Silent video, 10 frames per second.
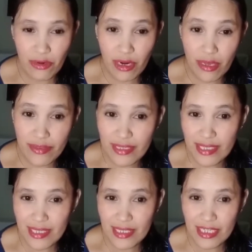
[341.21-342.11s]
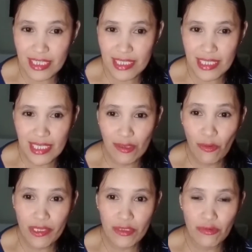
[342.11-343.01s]
our other sisters in the
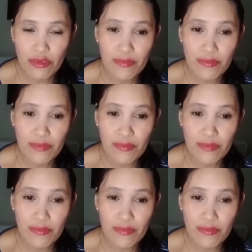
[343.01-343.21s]
white world,